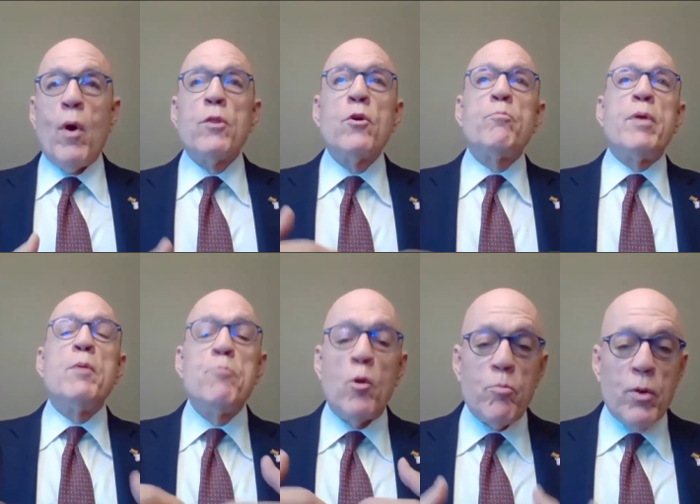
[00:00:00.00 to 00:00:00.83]
Whether
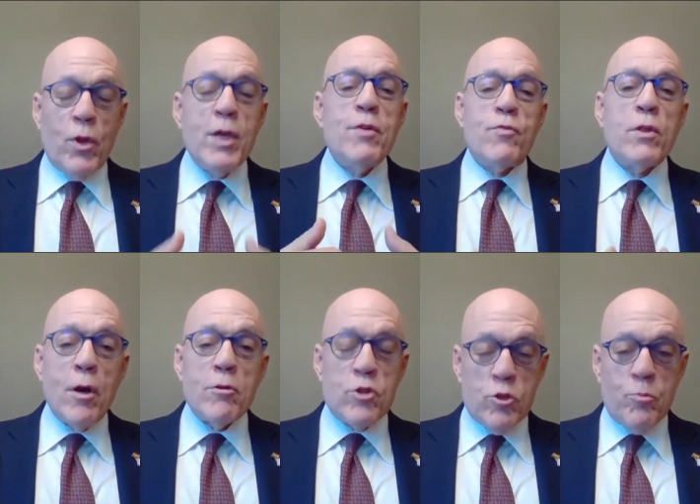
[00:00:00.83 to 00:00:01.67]
people believed in
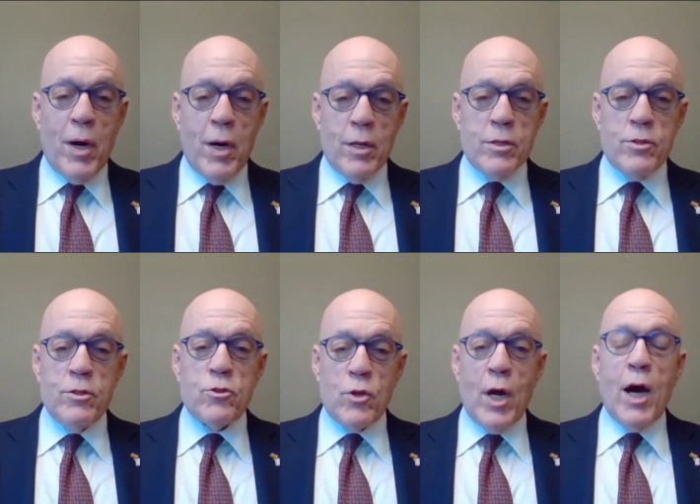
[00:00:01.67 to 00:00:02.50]
those as
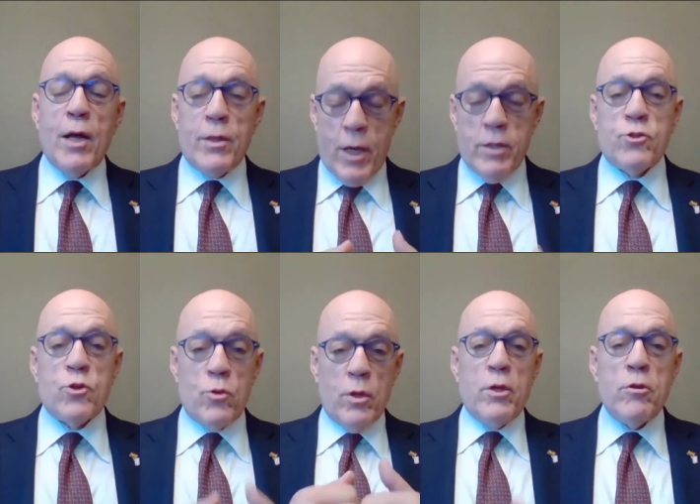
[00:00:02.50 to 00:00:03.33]
policies or not, they
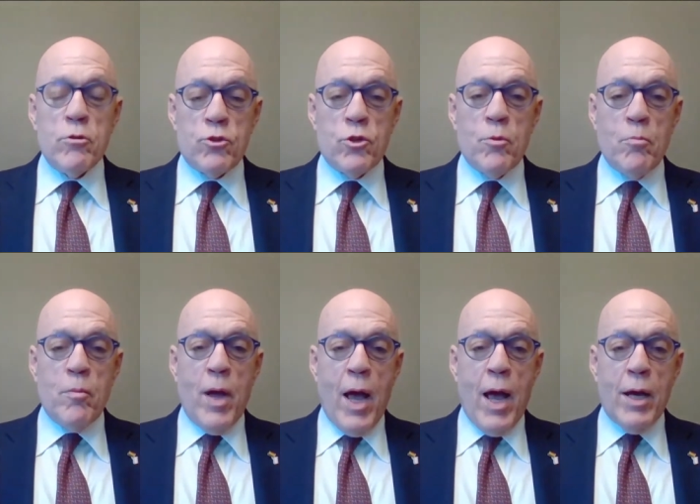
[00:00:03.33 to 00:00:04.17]
certainly used
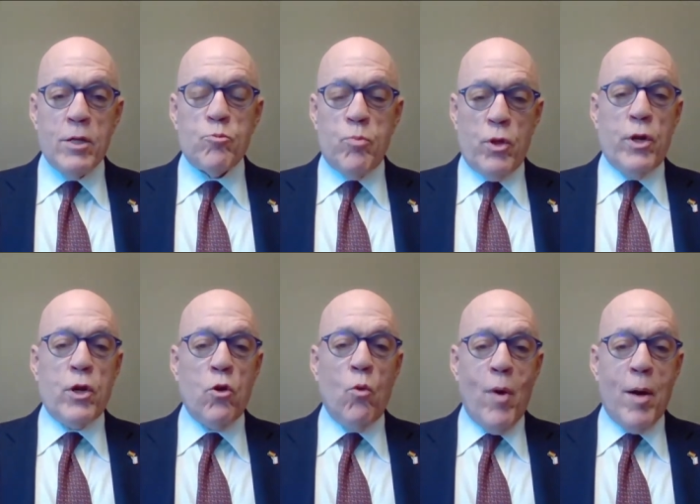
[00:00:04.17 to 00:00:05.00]
them as
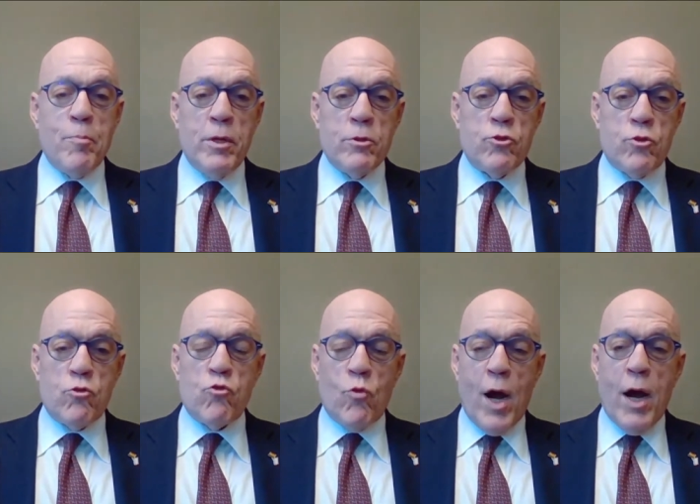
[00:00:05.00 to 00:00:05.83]
political weapons
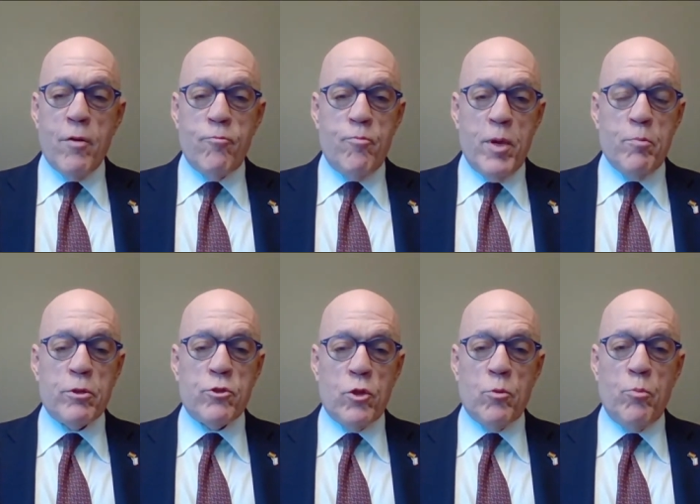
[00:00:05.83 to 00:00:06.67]
to drive
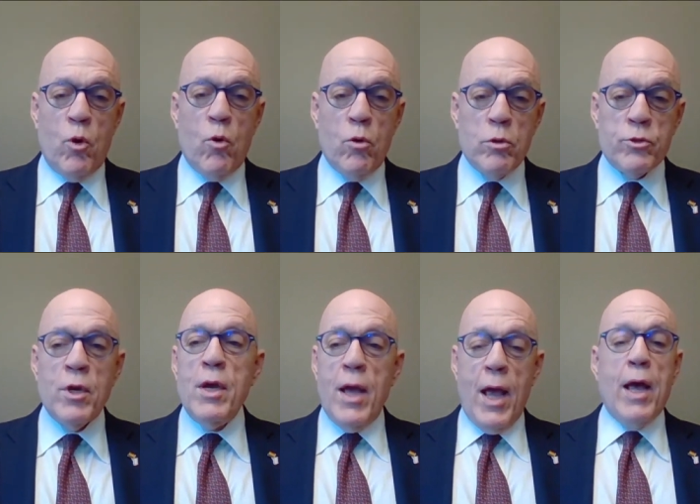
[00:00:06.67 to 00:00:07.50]
people to the polls
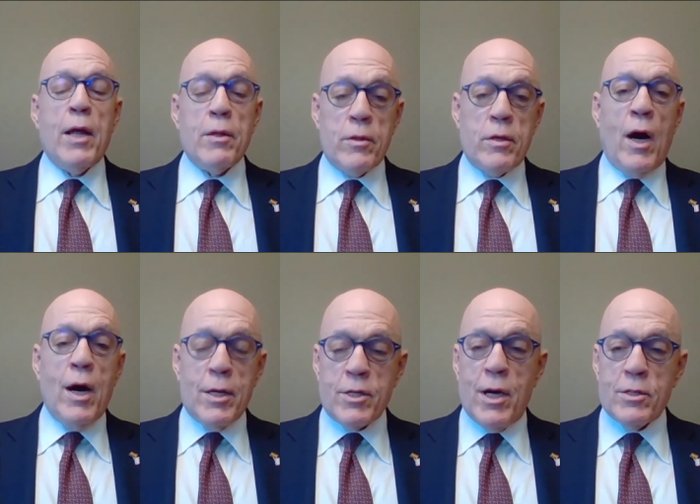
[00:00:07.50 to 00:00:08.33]
and
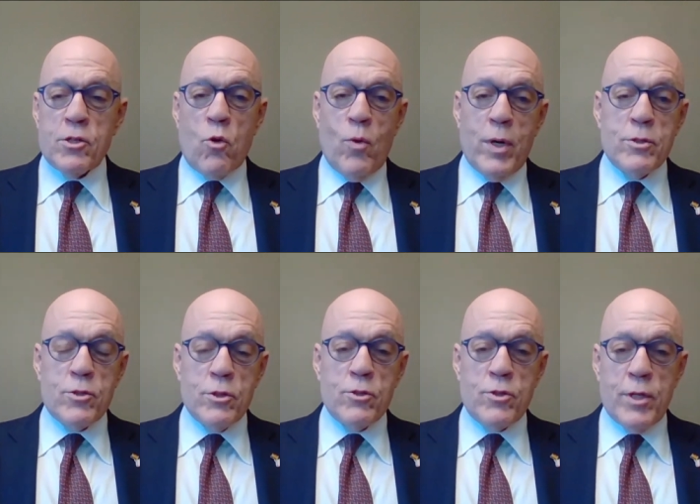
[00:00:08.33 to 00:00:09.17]
cause
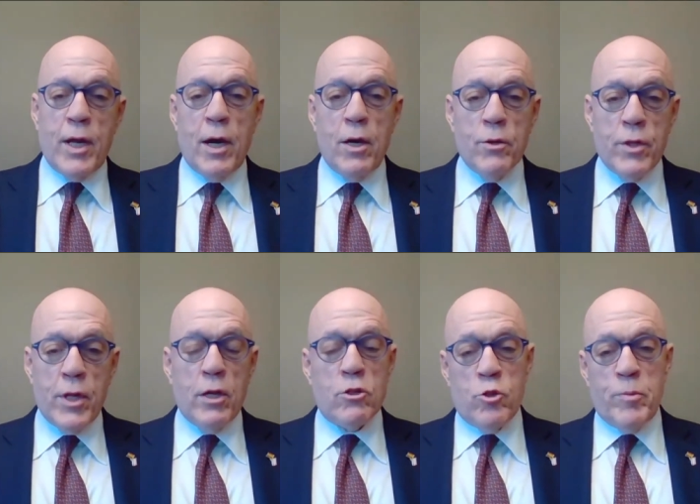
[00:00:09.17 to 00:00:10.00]
consequences that held
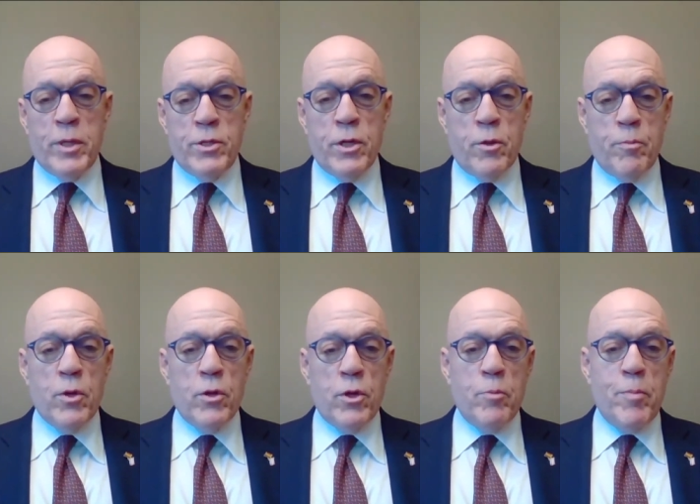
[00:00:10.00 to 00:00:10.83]
the LGBT
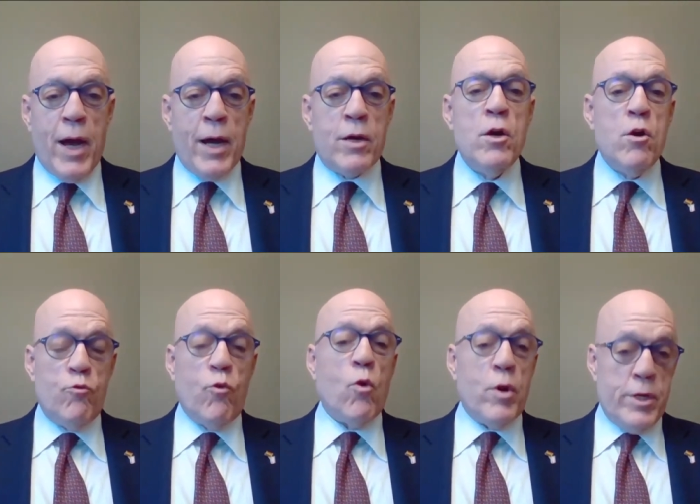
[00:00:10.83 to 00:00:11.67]
community back
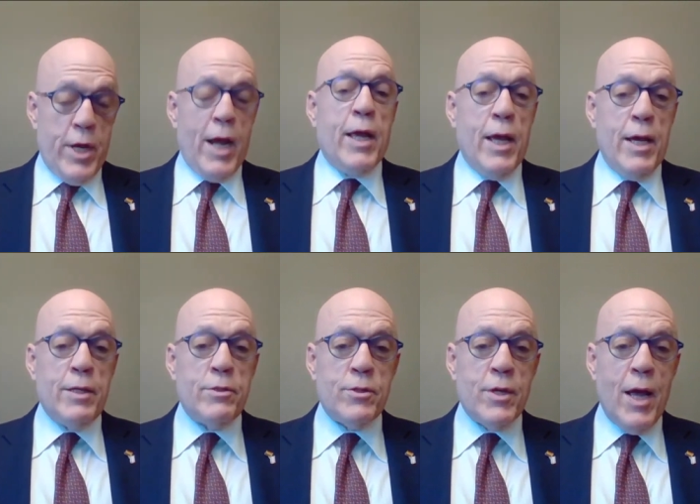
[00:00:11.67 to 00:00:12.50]
for
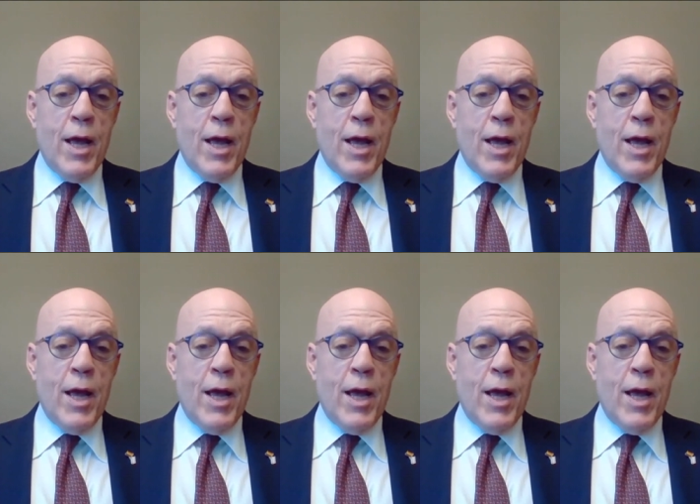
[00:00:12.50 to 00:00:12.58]
decades.